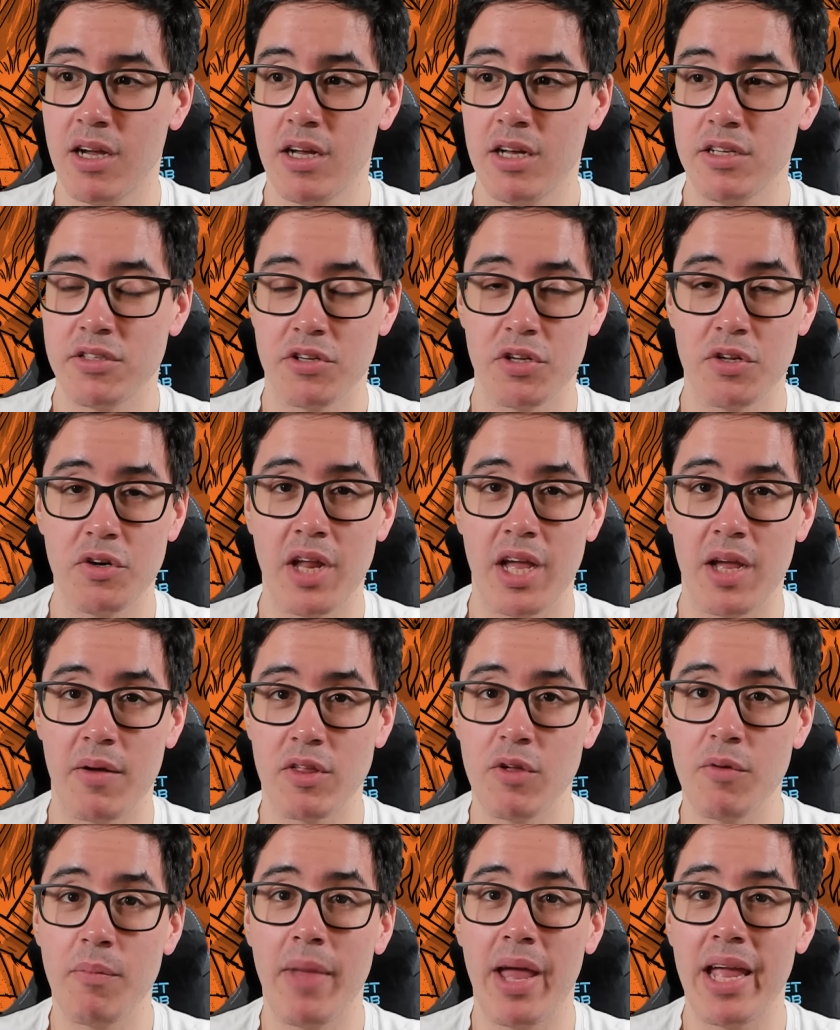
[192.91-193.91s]
So
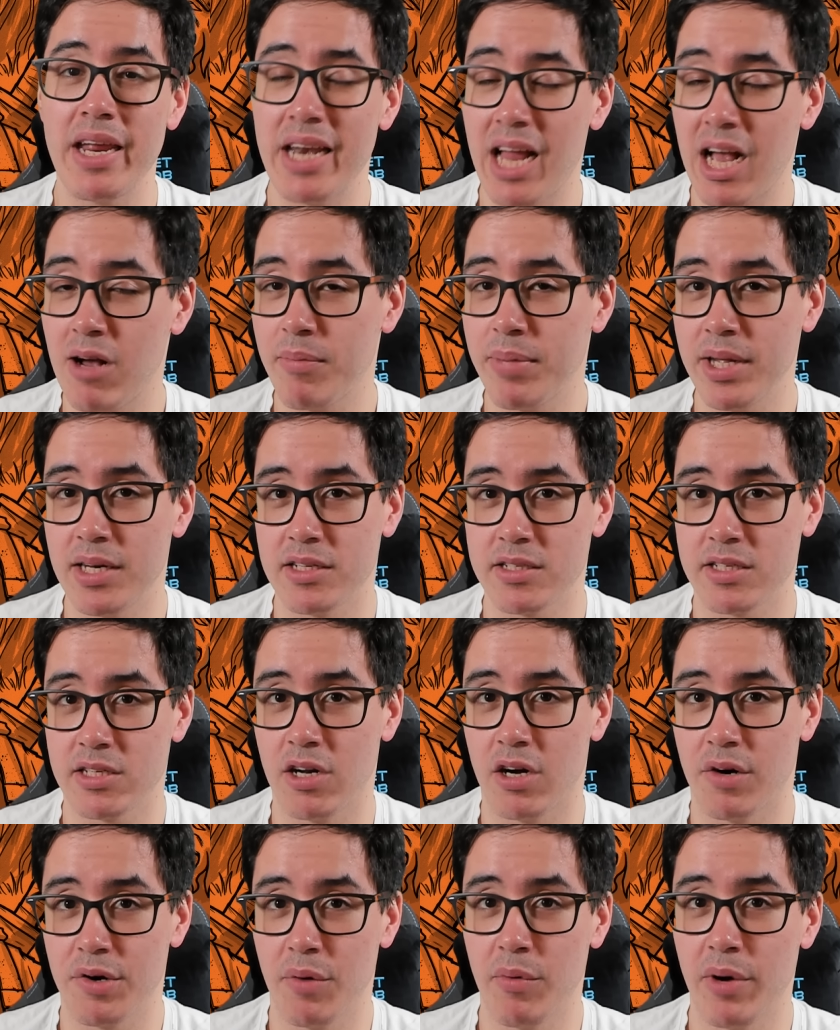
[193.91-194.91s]
you may now be in a
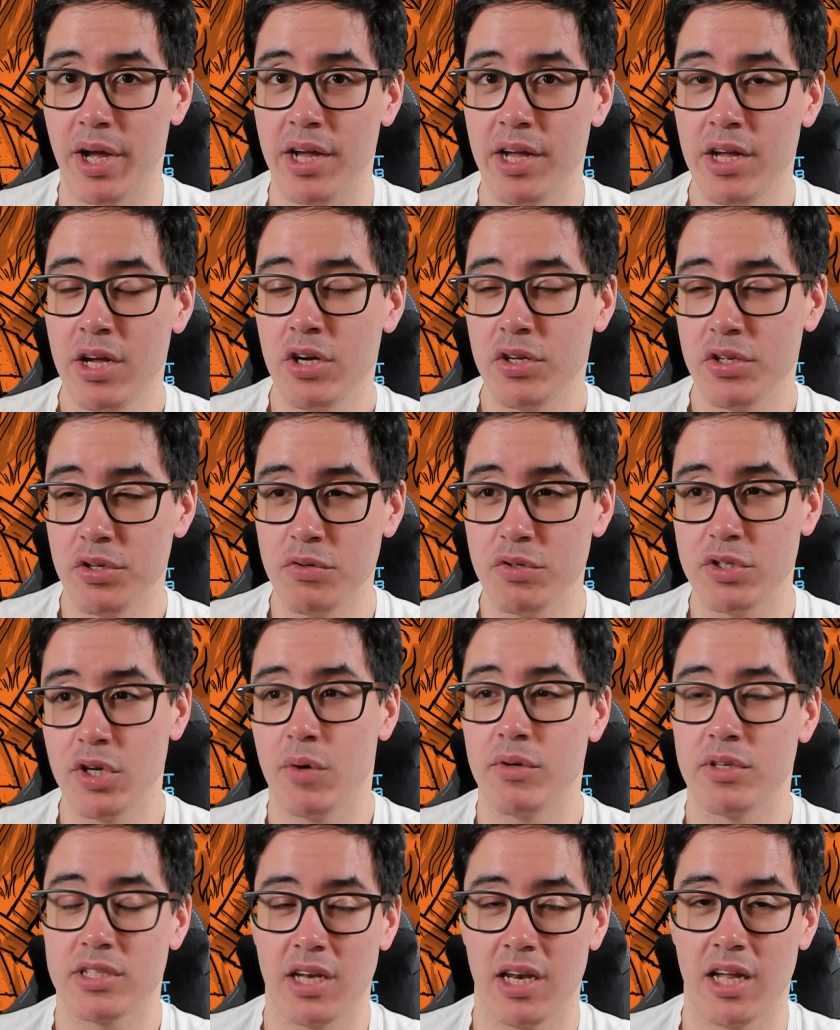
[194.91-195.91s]
scenario where you
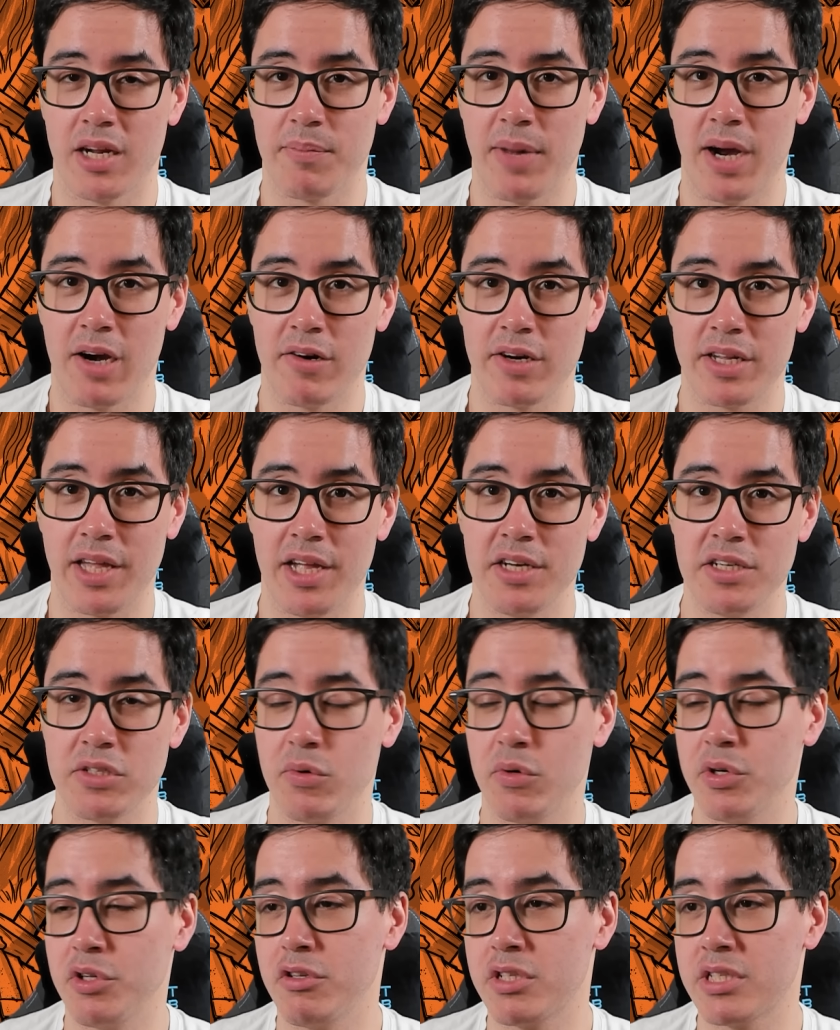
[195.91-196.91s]
don't select barricades,
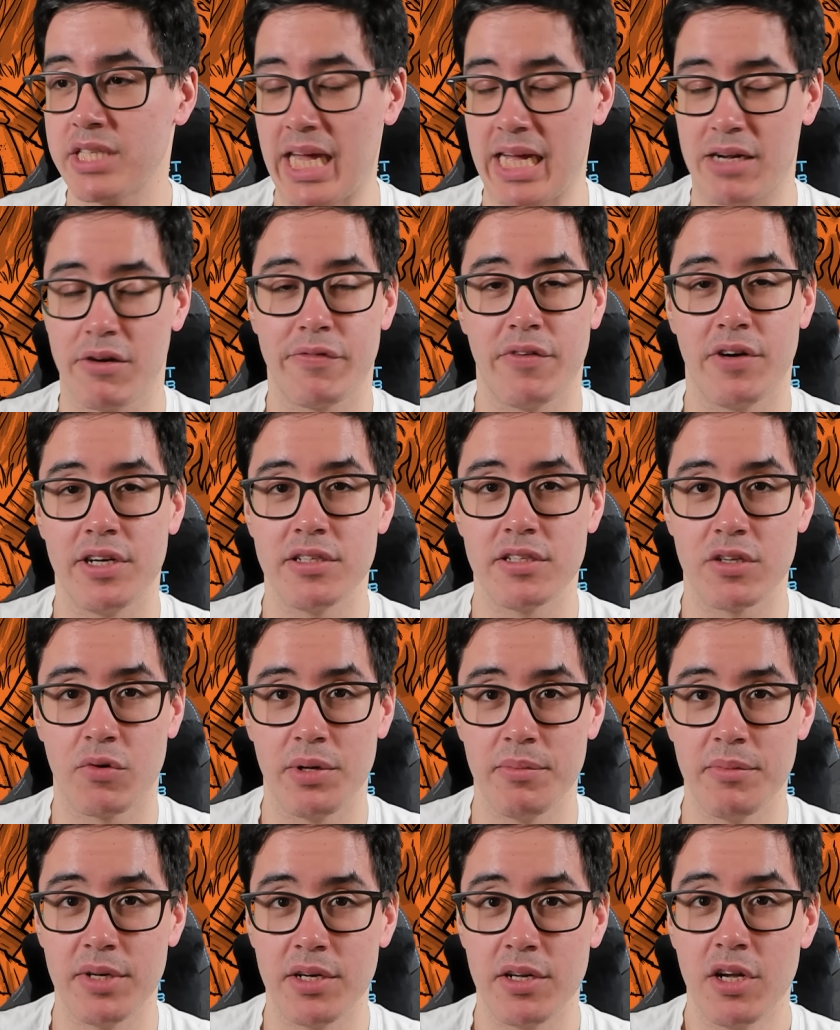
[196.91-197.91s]
or you sacrifice
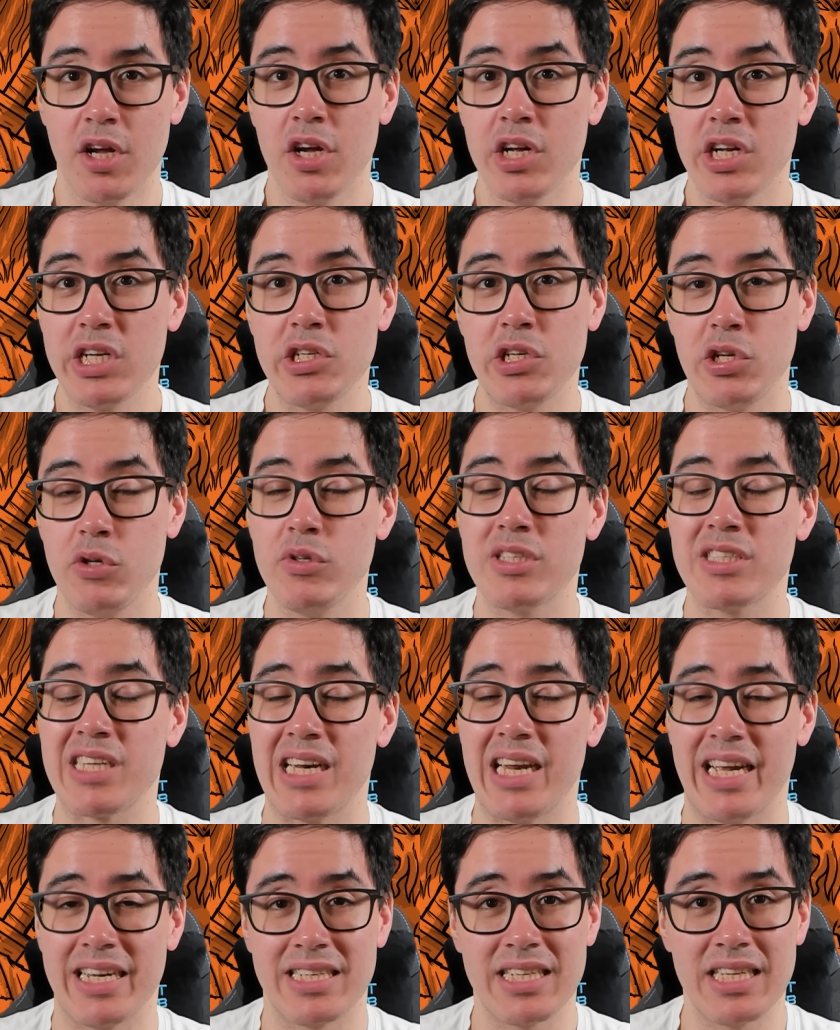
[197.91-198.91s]
equipment to
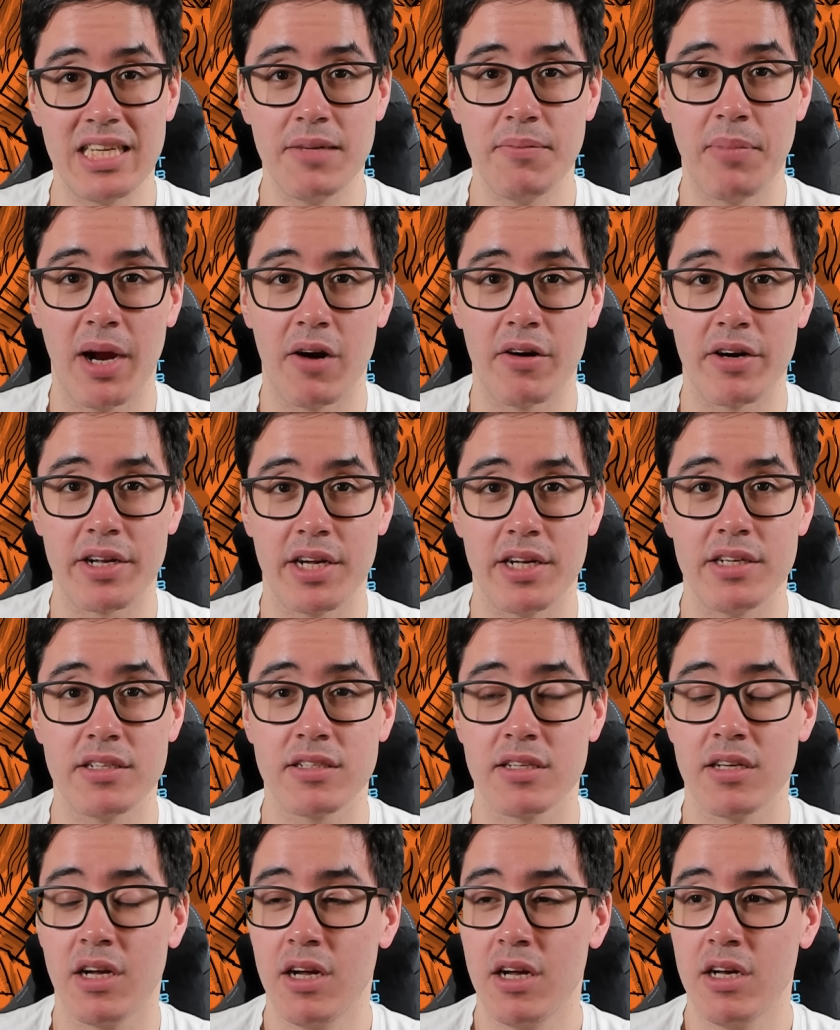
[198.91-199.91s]
select key barricades.